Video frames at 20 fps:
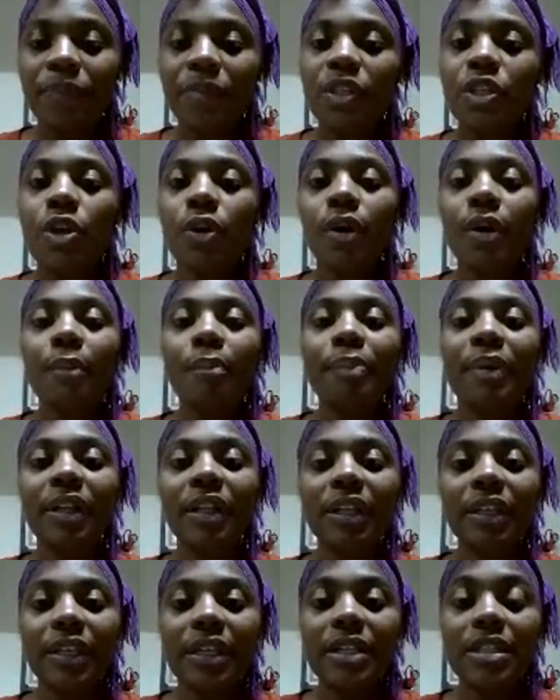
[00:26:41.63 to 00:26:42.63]
your
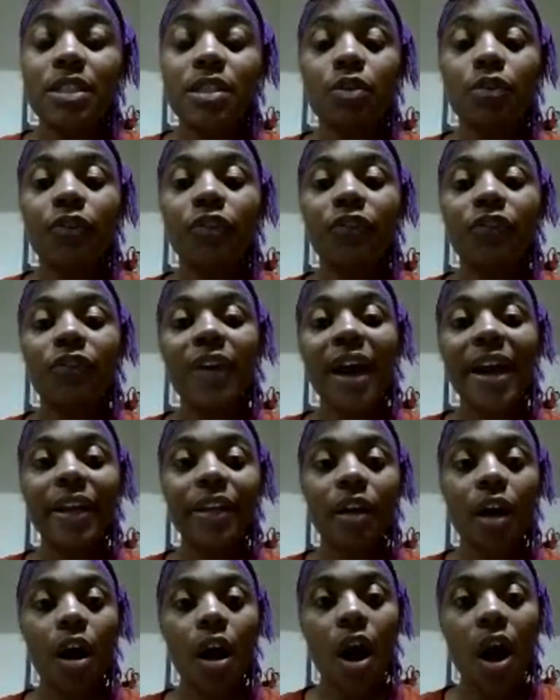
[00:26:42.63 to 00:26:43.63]
ability to fight
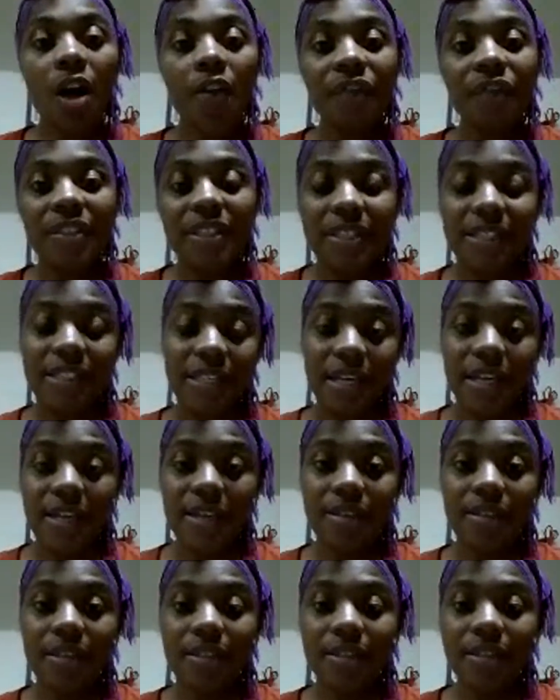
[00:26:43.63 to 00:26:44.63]
off
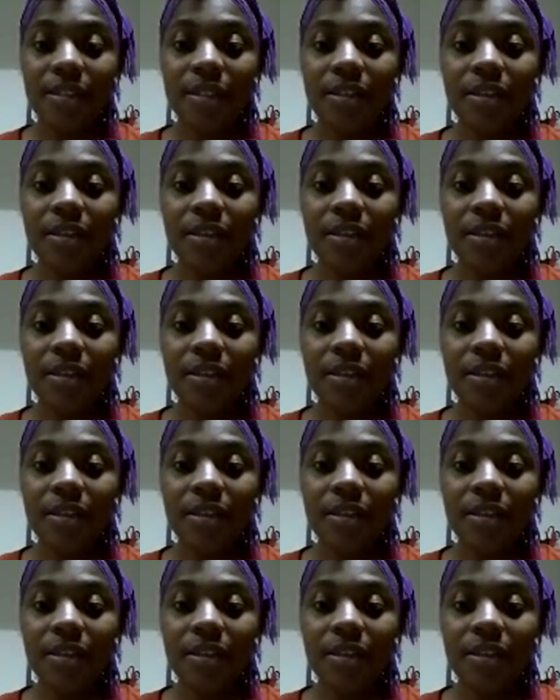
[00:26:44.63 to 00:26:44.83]
disease.